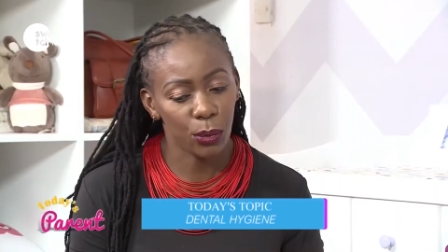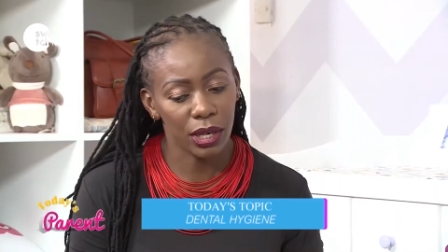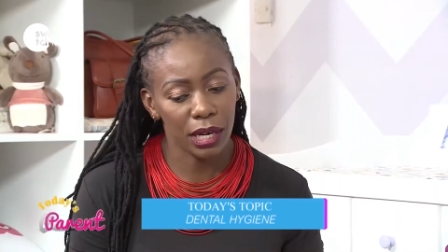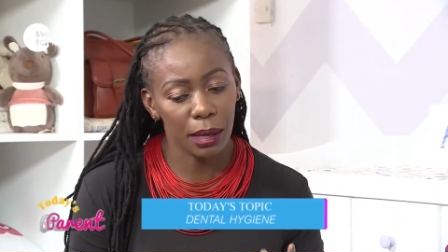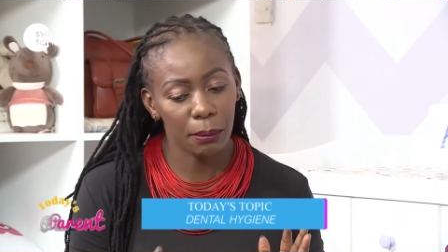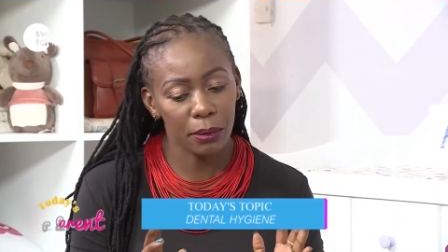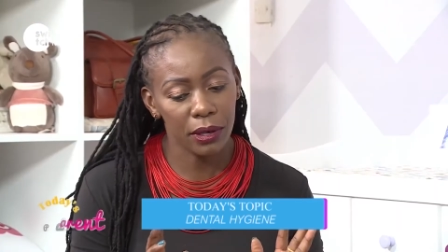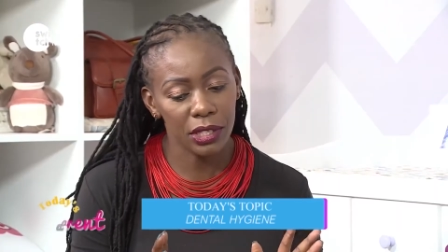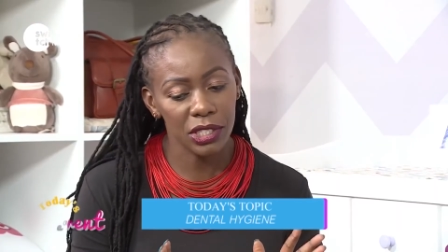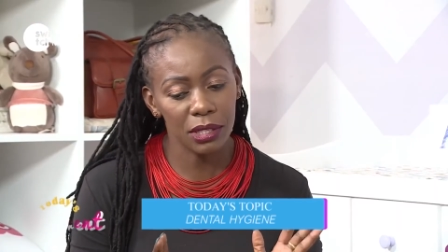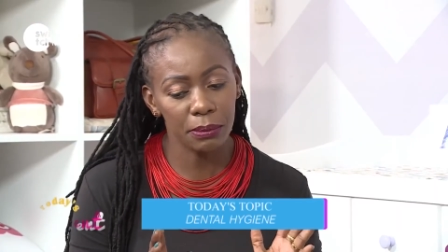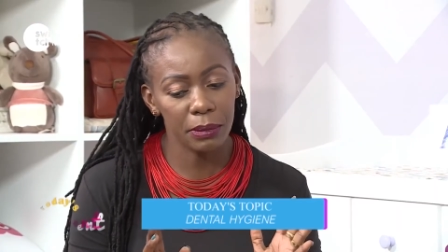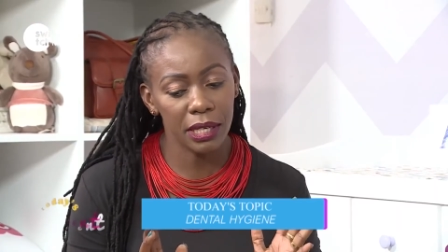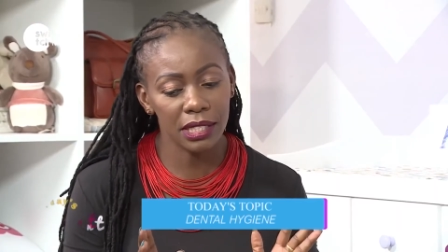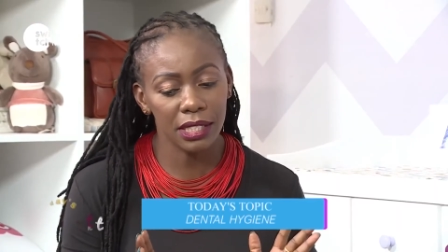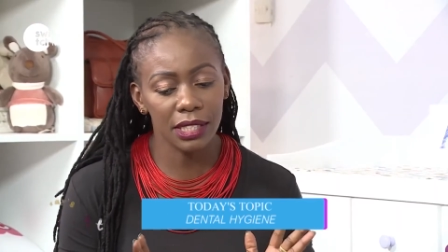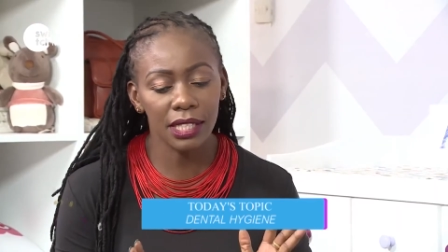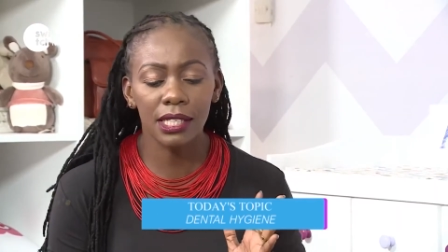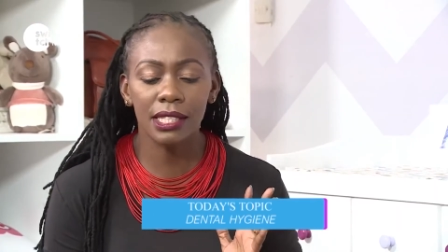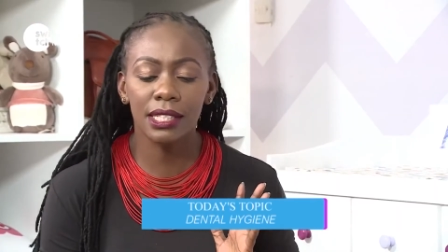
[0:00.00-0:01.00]
when I'm brushing my
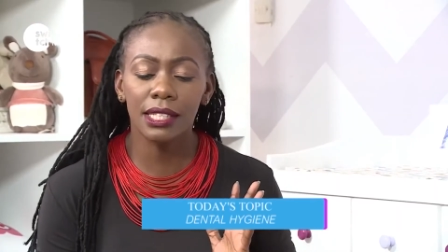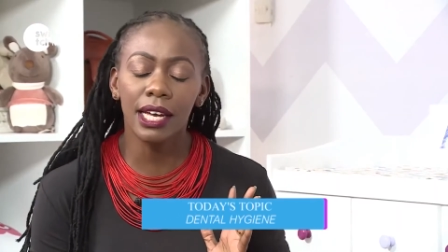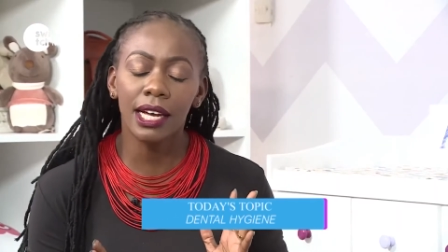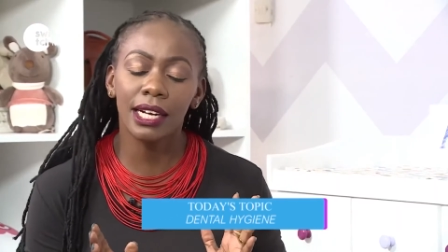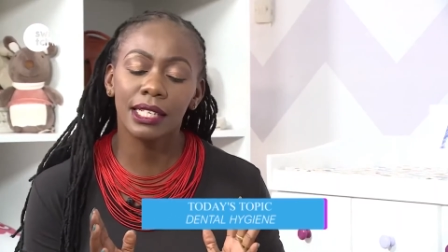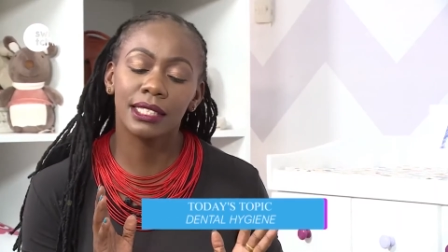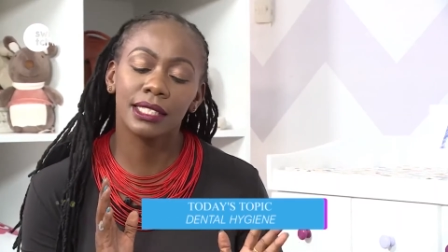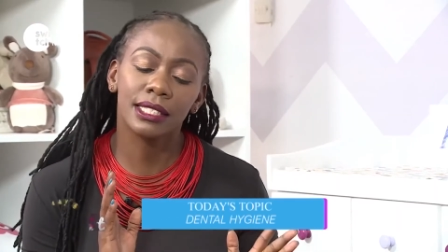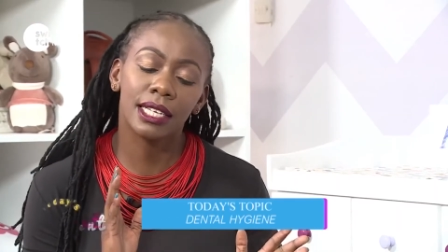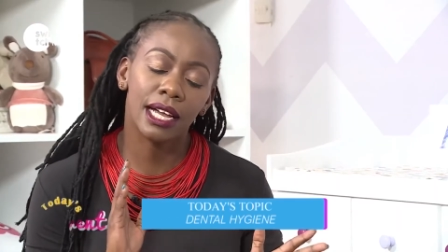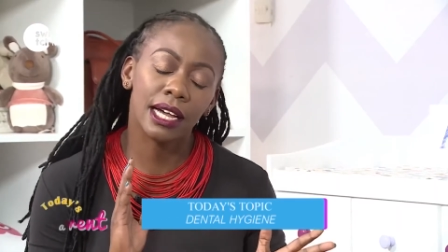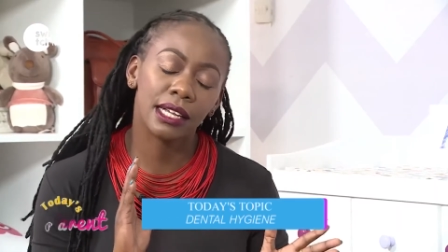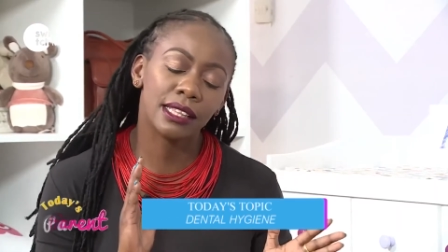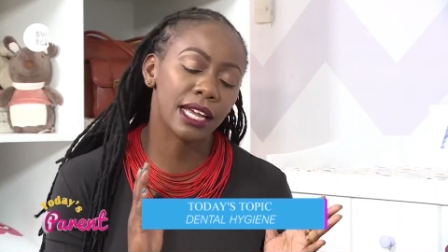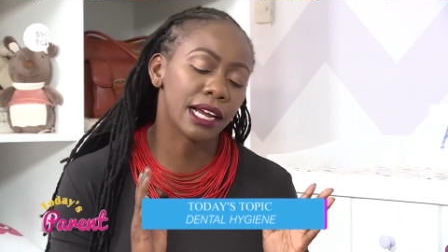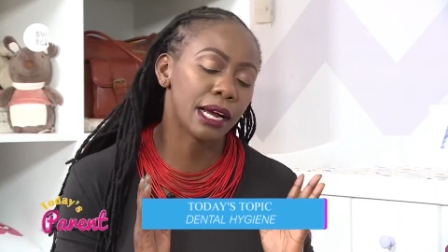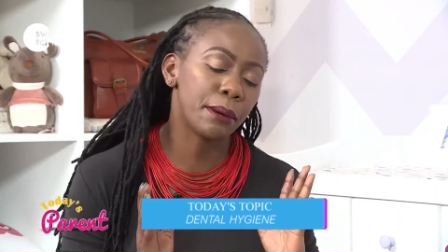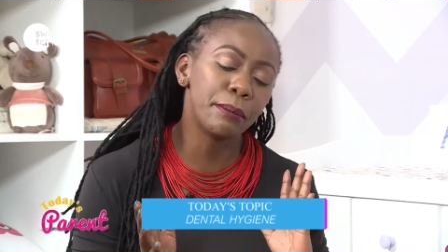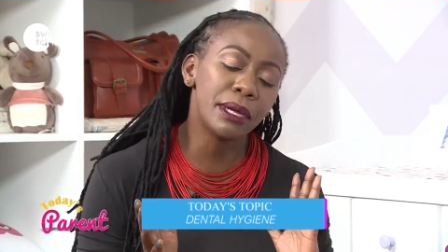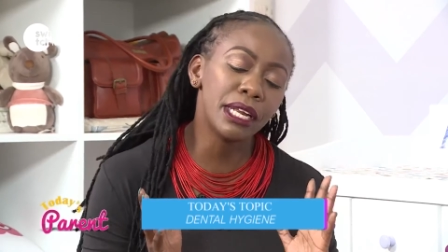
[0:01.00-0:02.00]
teeth? Is there
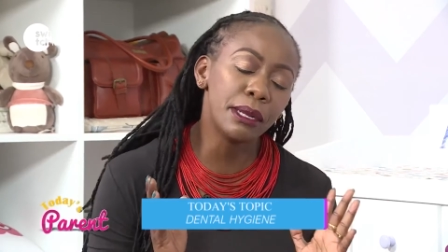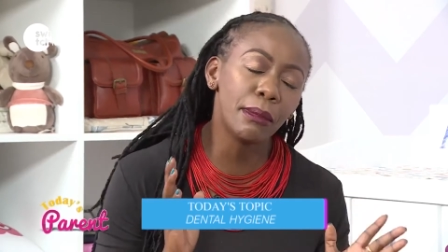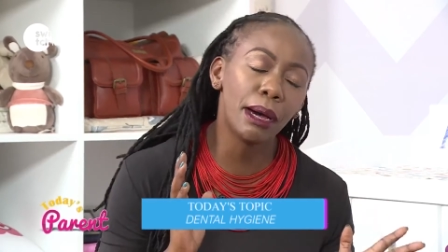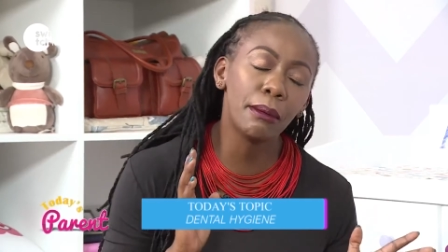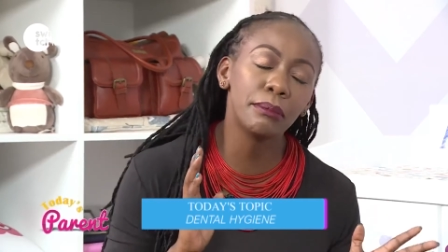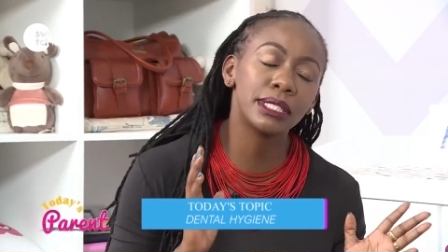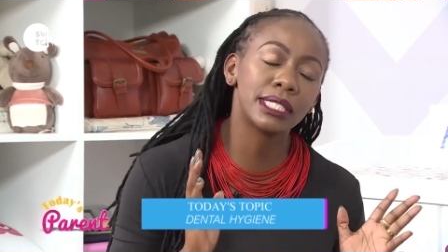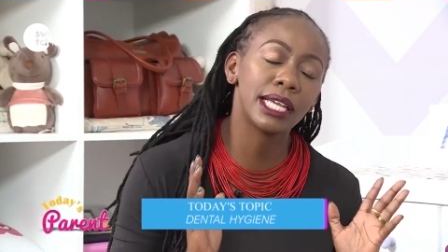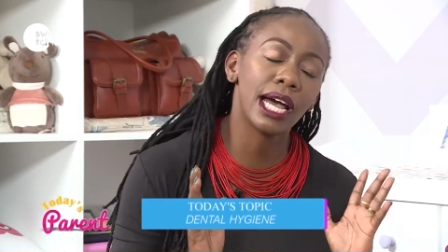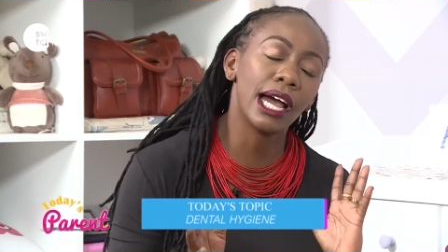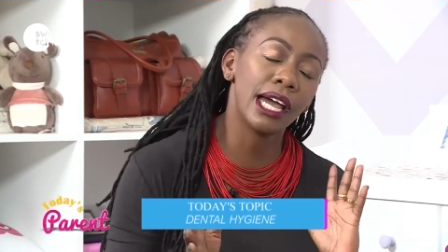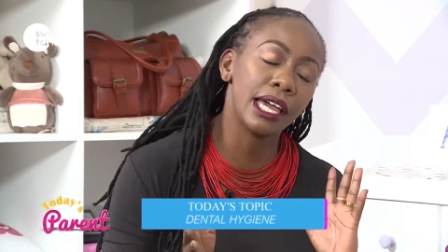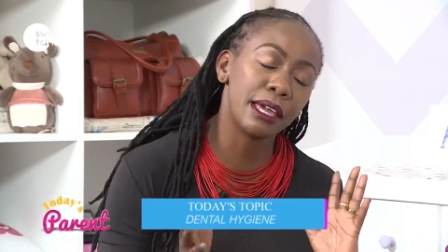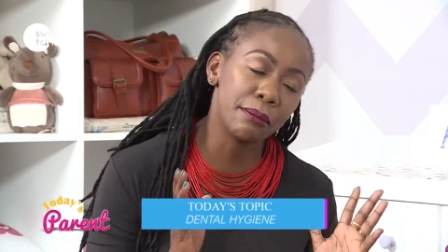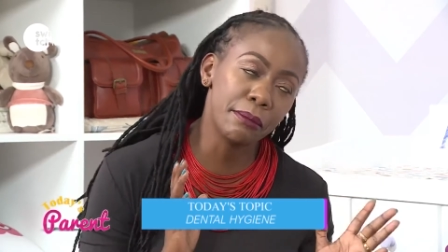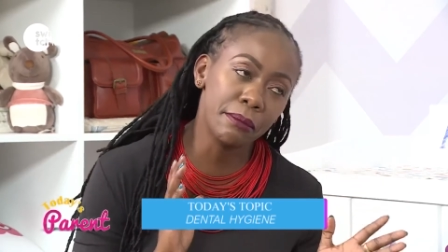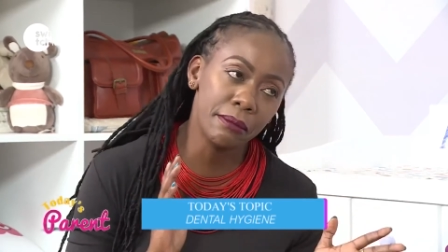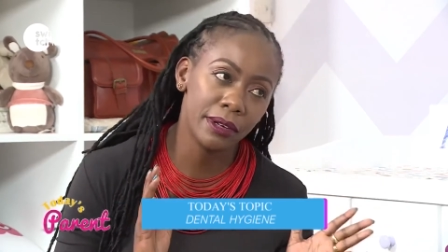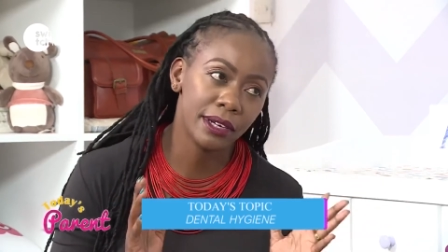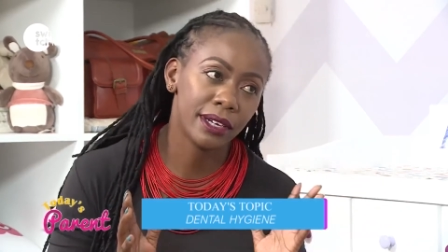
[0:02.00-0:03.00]
like a minimum
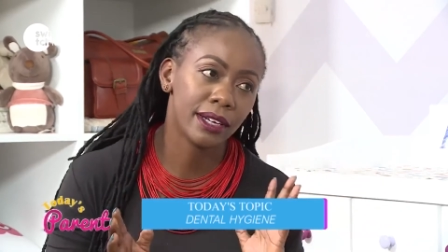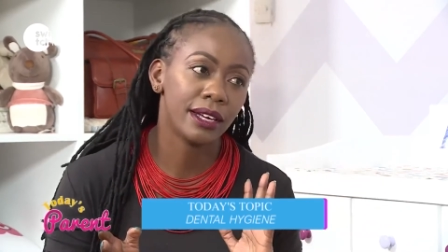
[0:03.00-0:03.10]
time?